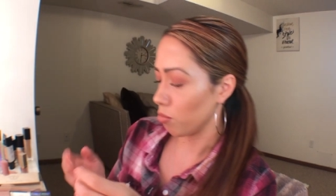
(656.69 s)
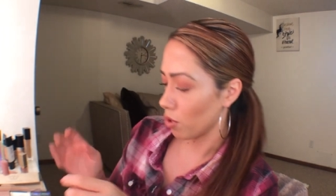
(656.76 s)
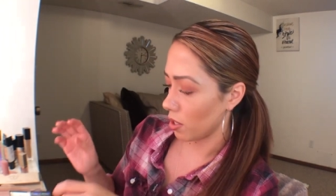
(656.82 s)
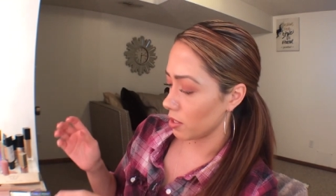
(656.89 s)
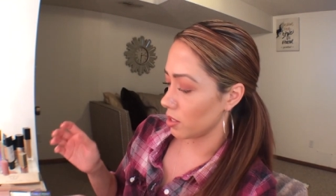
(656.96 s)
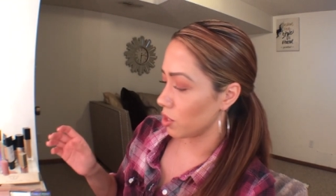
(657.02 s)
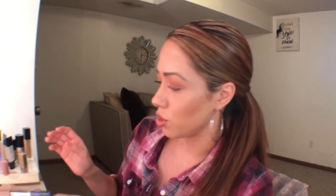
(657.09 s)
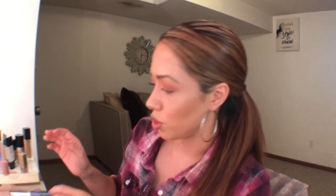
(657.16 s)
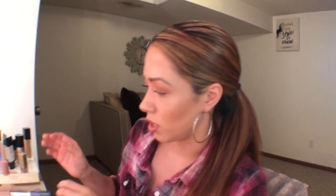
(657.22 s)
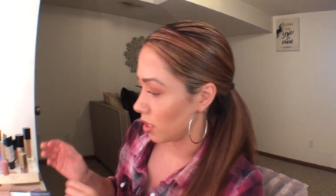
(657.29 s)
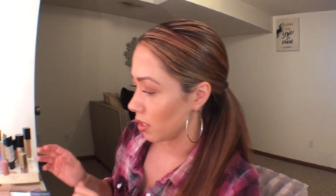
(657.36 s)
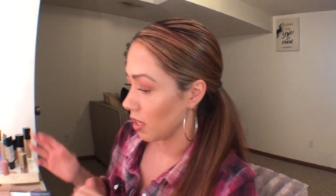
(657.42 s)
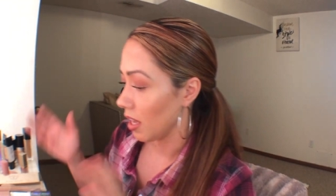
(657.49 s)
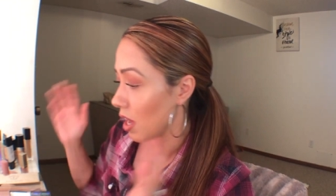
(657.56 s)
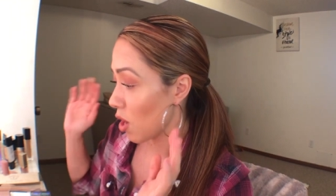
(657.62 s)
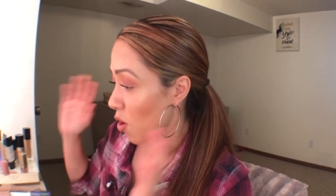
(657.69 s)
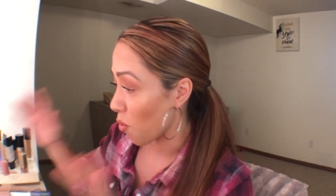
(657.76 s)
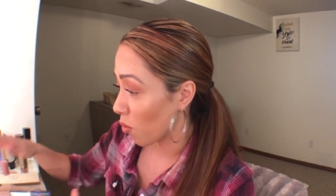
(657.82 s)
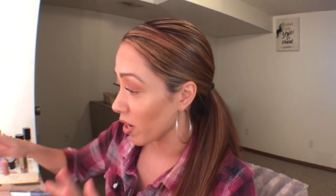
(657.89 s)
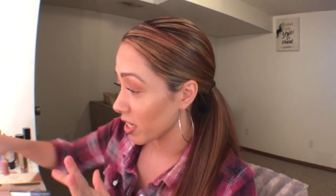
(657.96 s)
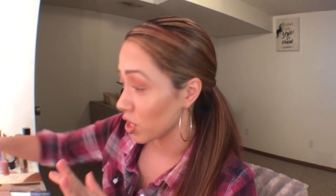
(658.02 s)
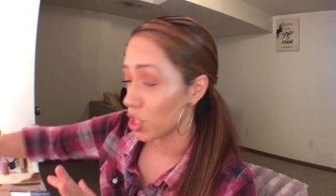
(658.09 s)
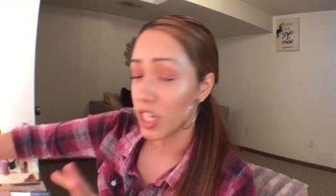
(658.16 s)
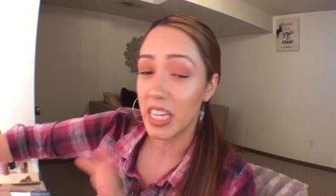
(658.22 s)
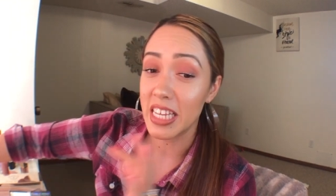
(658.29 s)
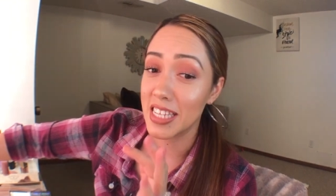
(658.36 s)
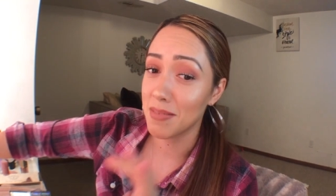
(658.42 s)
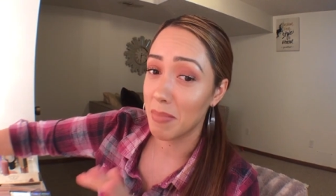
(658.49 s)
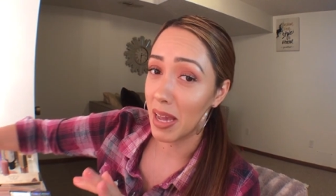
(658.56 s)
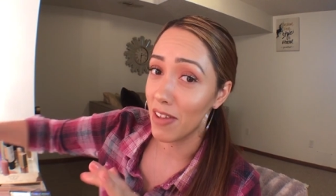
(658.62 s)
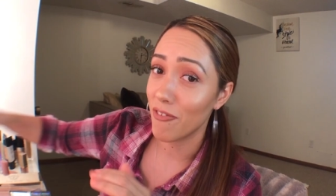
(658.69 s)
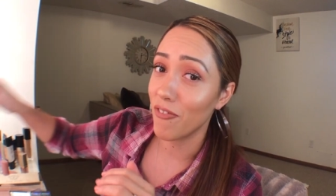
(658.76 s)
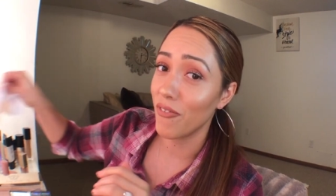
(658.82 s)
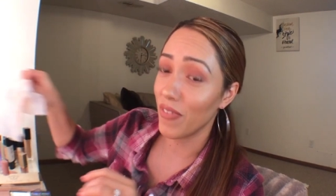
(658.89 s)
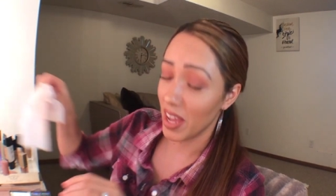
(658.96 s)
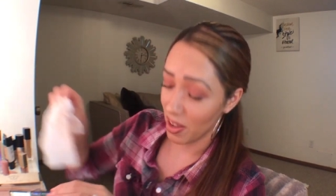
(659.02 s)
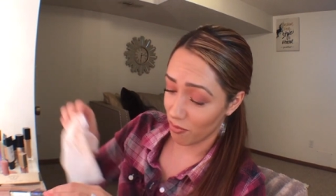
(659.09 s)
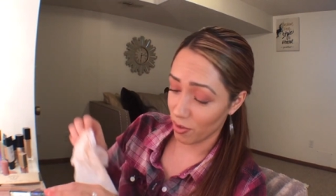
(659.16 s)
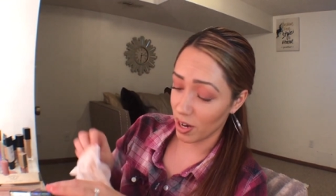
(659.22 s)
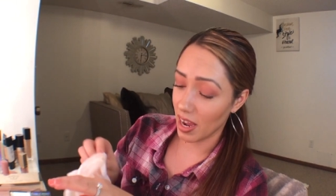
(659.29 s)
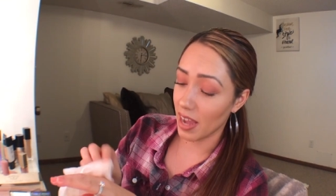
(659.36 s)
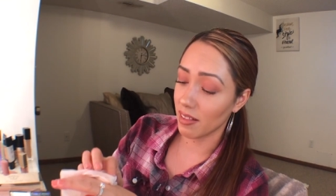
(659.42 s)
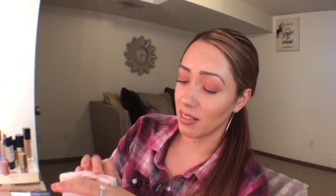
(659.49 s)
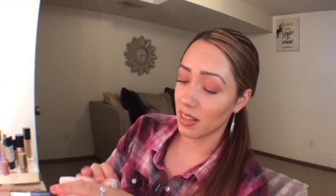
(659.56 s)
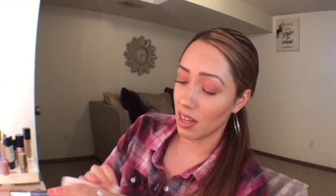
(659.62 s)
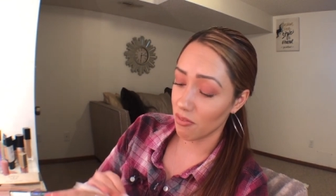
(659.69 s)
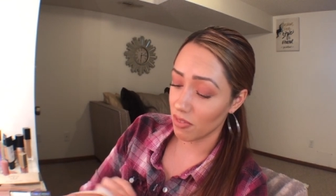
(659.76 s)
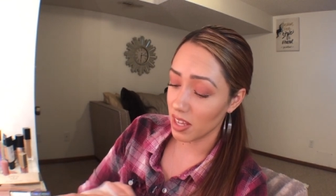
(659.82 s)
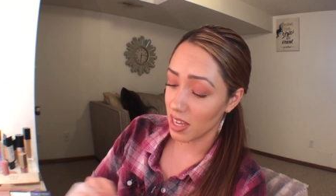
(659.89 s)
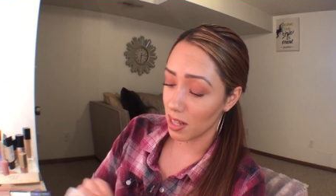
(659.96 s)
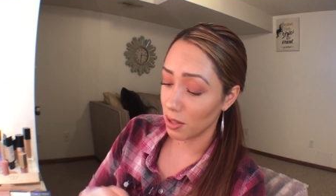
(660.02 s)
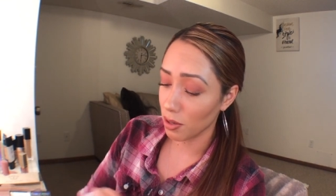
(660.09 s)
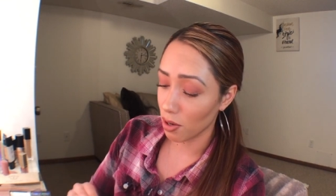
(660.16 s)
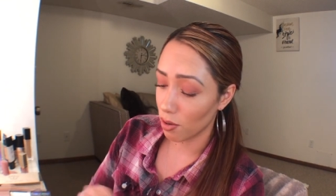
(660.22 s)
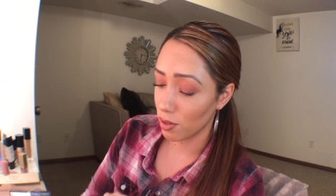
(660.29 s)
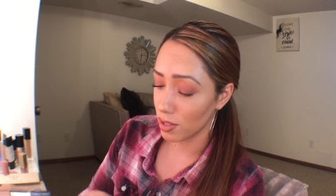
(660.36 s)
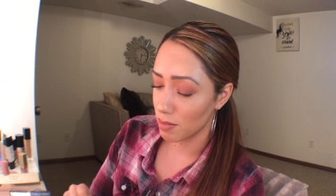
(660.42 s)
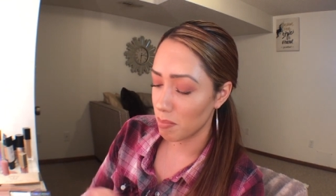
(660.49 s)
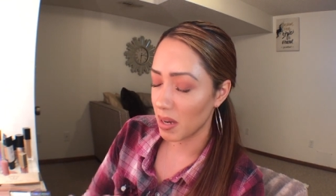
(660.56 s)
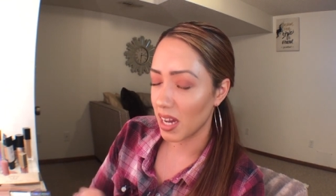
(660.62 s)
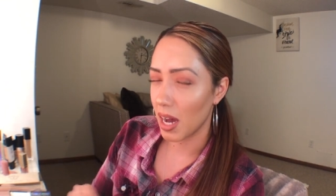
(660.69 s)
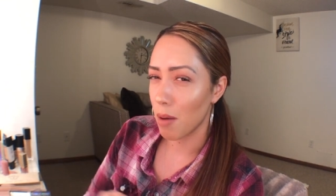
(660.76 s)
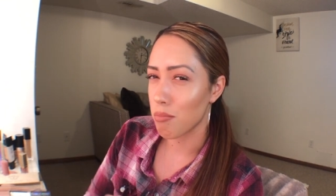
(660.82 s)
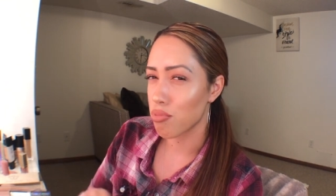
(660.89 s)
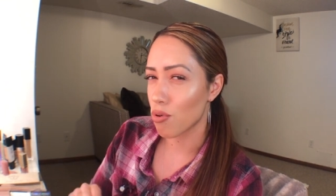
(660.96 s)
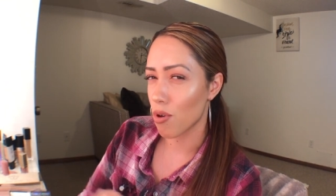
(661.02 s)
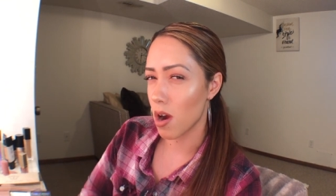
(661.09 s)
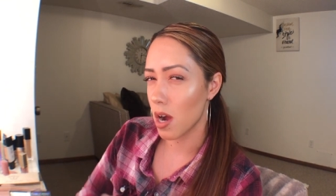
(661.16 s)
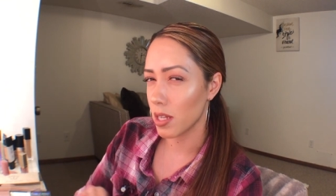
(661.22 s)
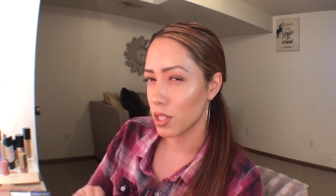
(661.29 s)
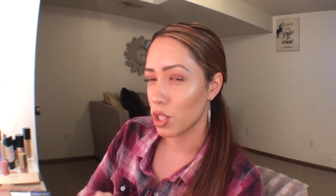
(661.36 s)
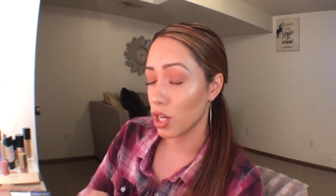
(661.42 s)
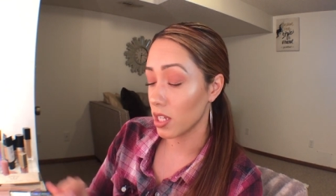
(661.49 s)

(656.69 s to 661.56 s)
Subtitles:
bronze sheen, which is my favorite. I love the yellow gold, but a bronze,